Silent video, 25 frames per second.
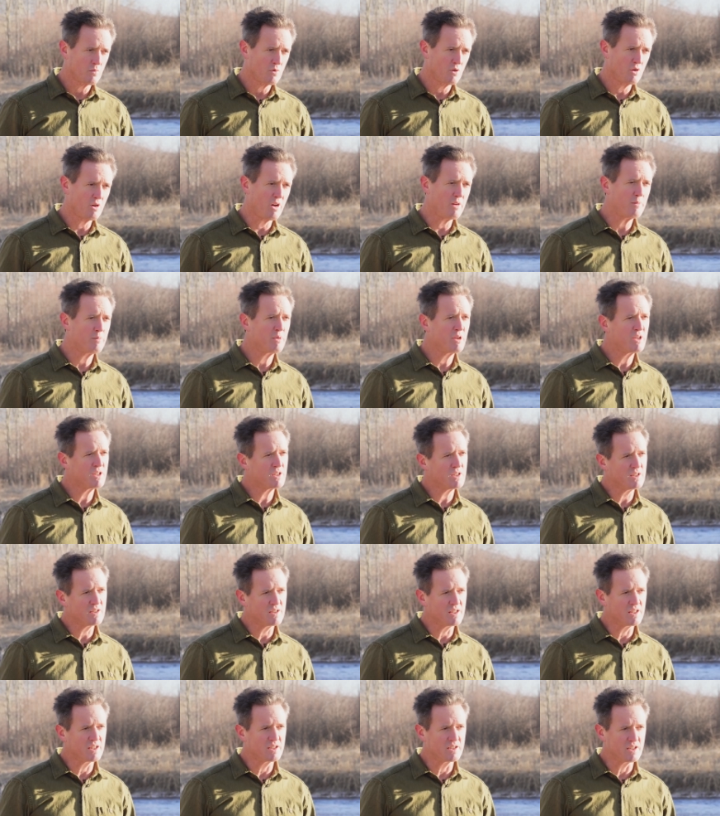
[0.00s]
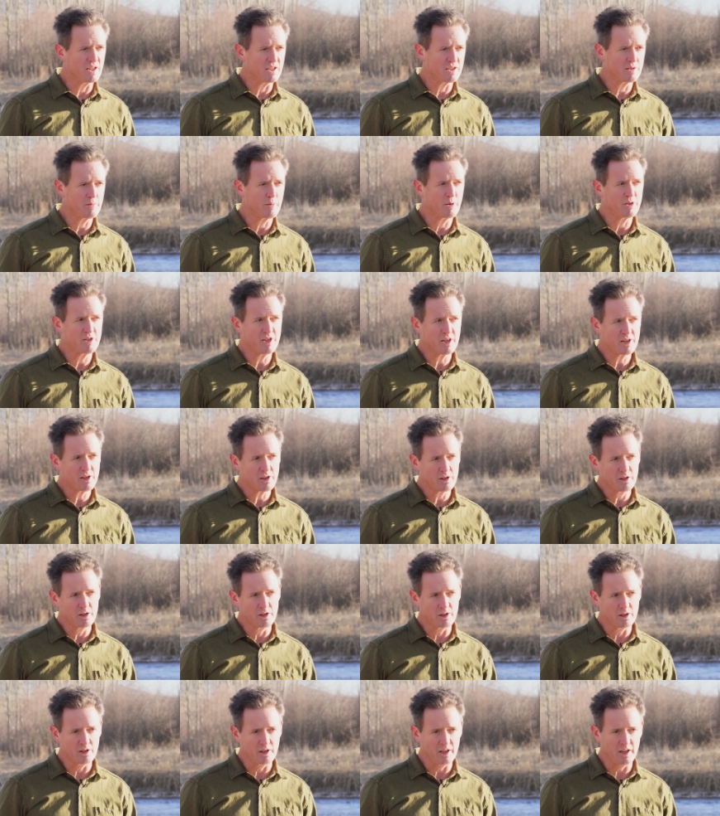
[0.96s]
Great places exist,
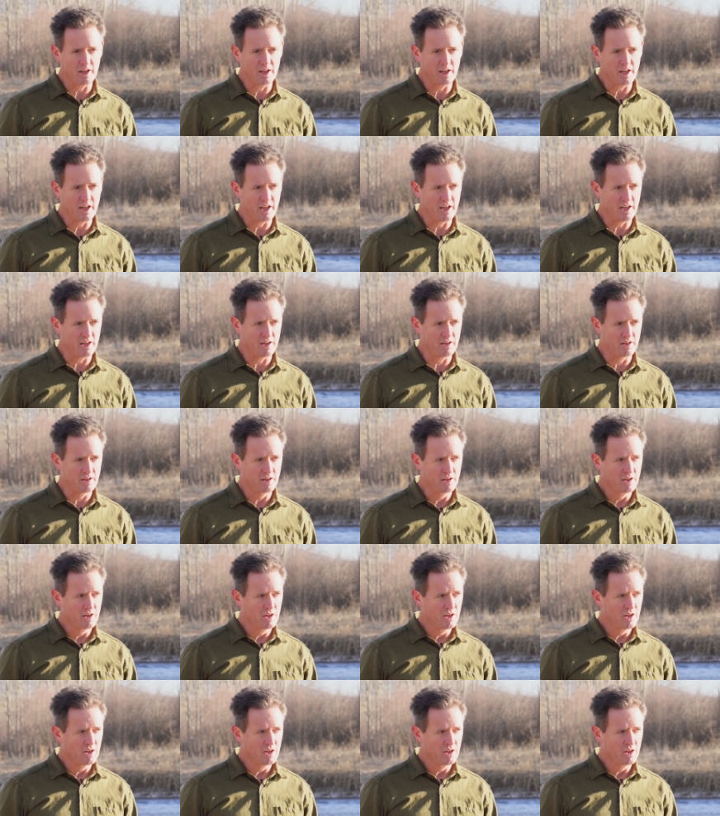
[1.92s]
particularly in